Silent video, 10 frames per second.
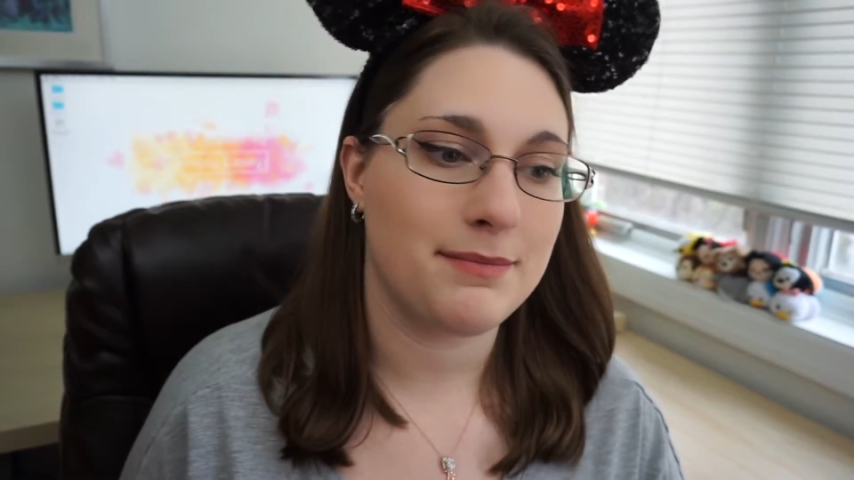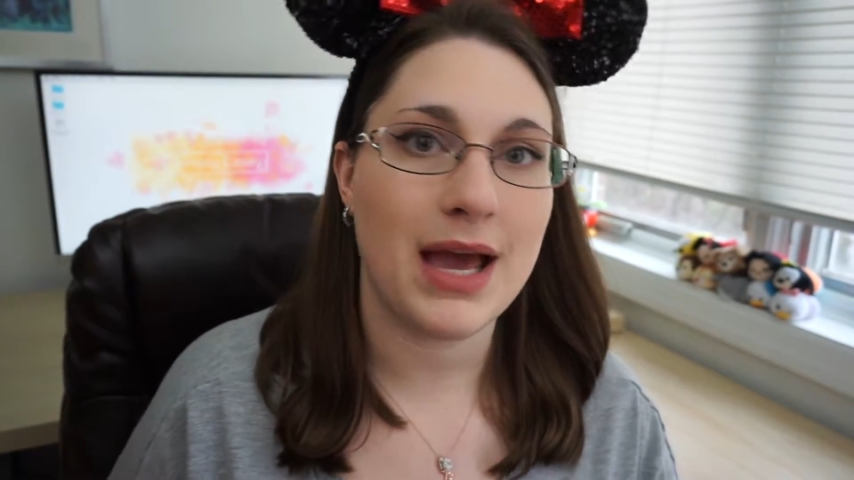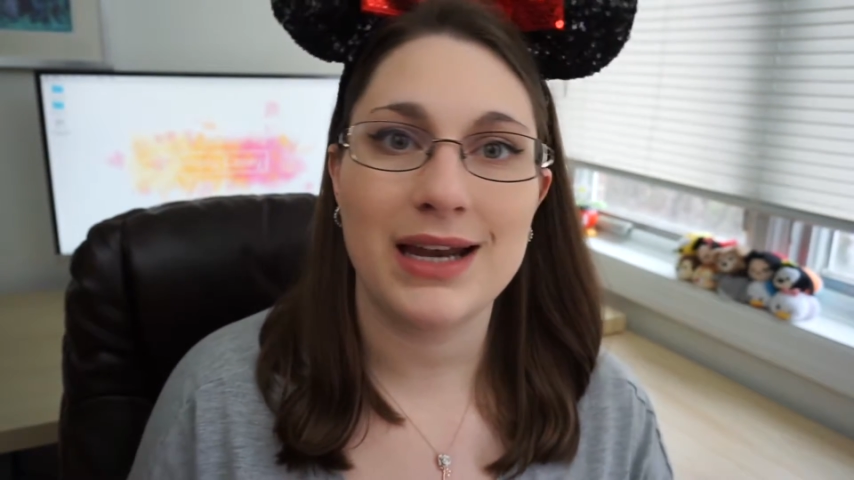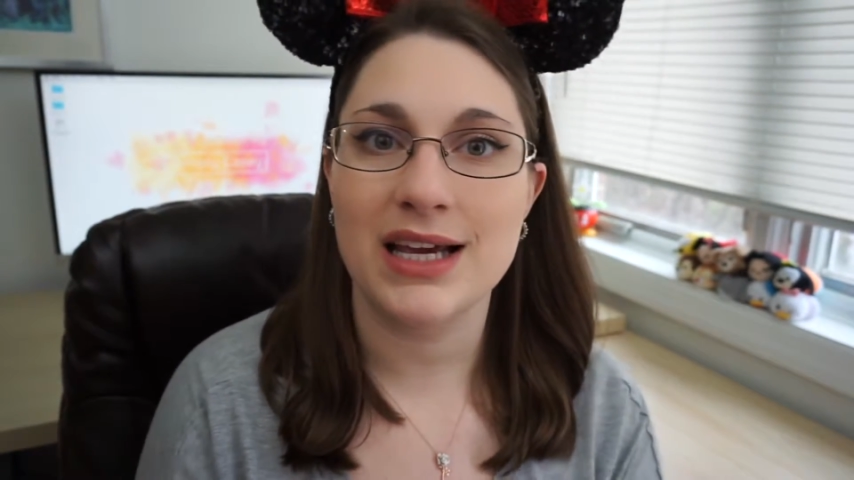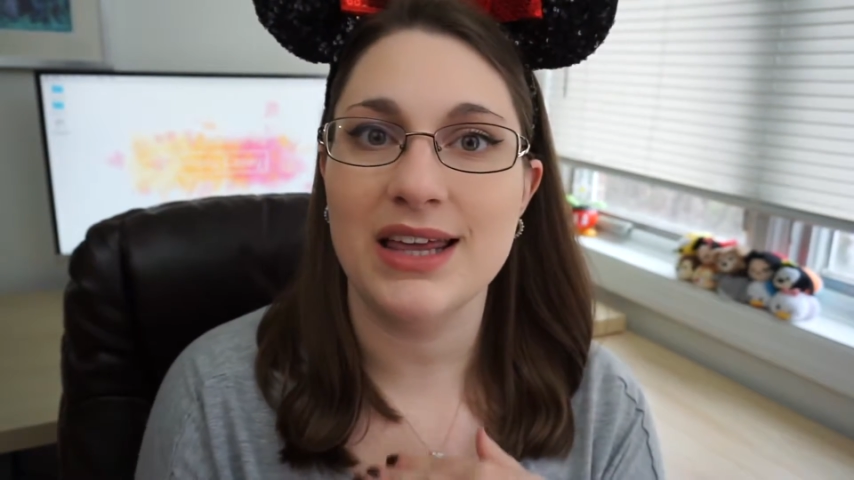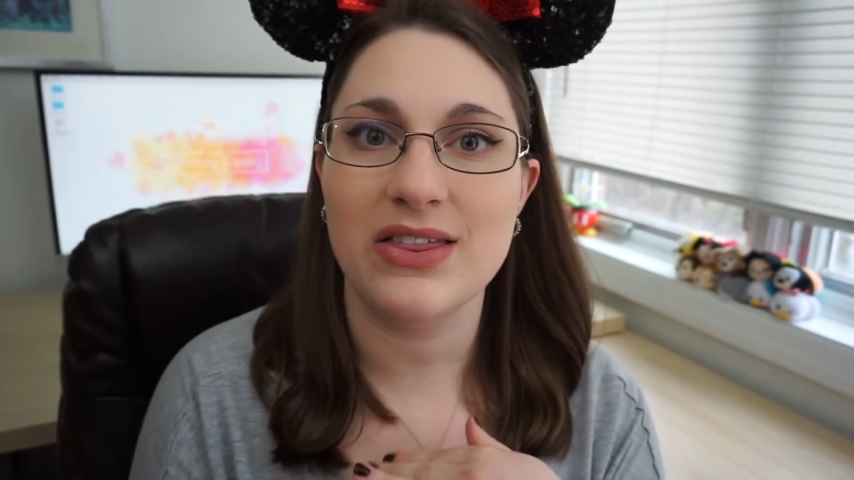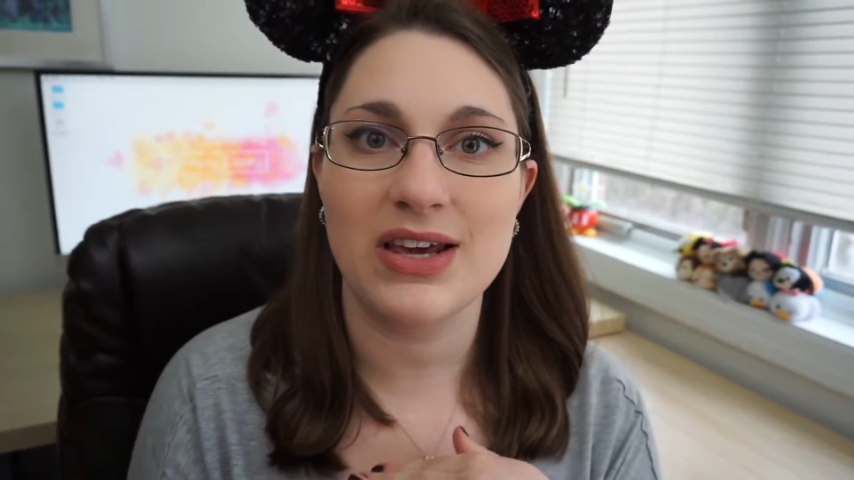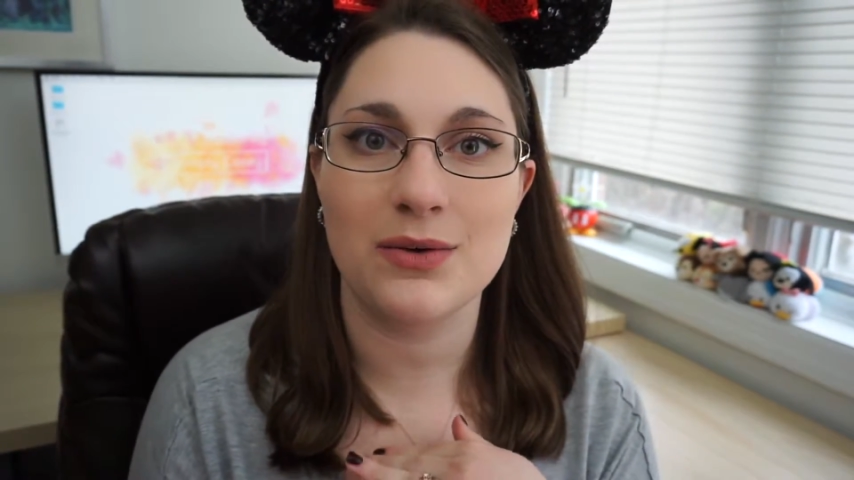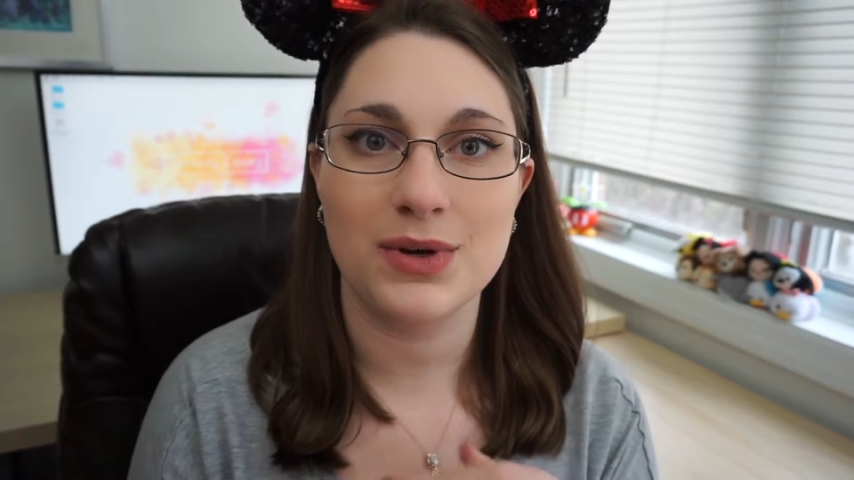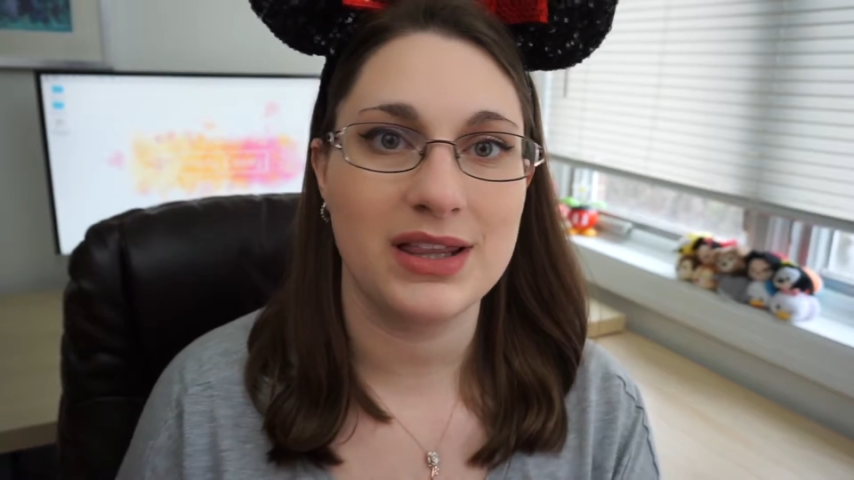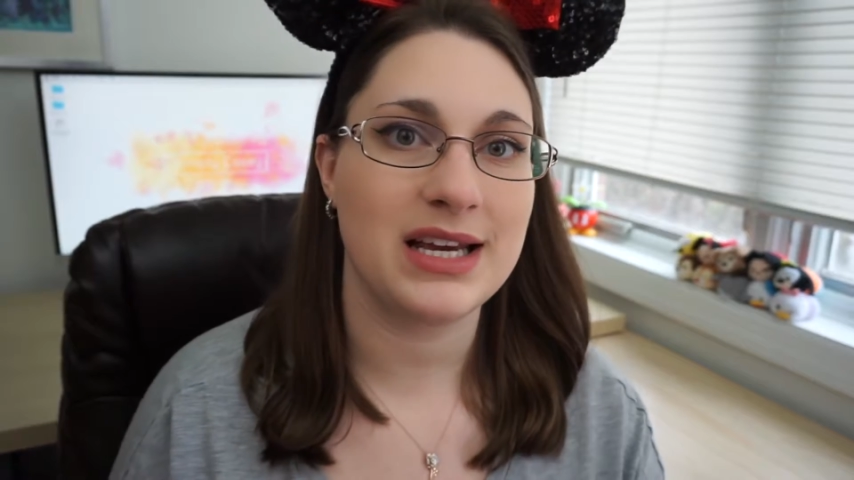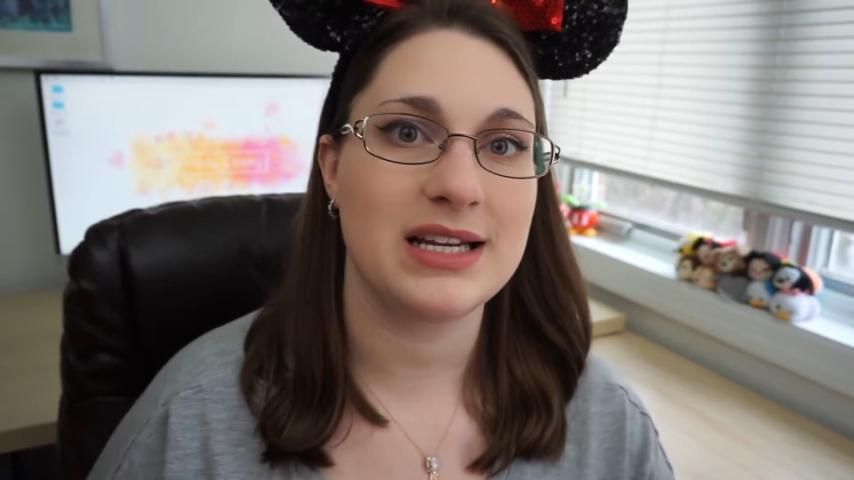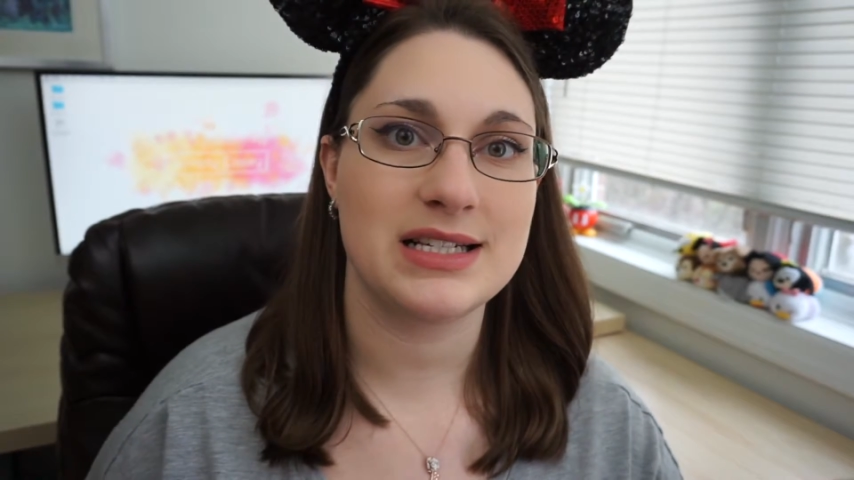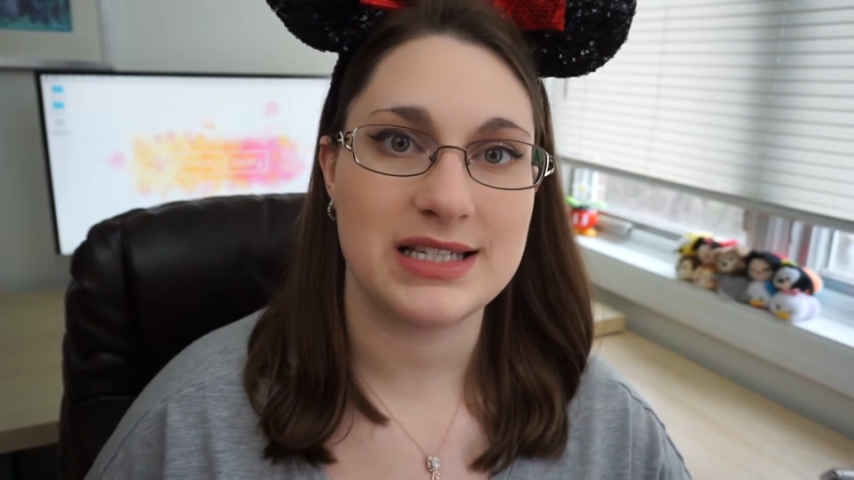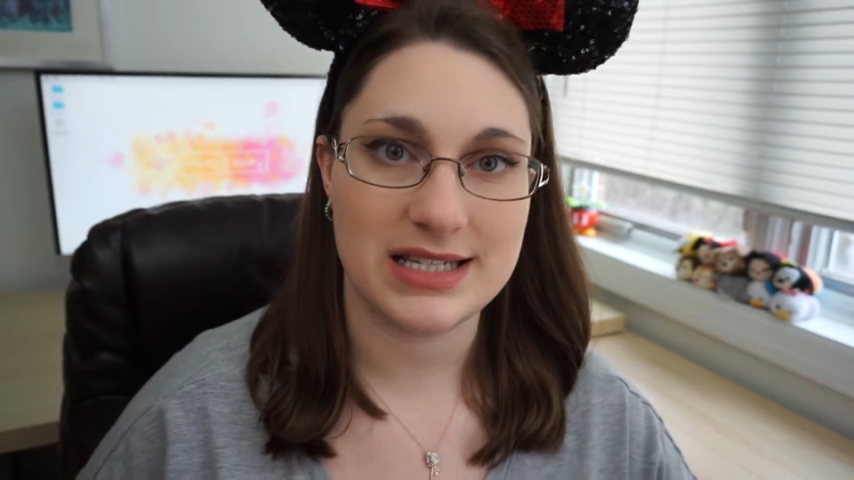anything related to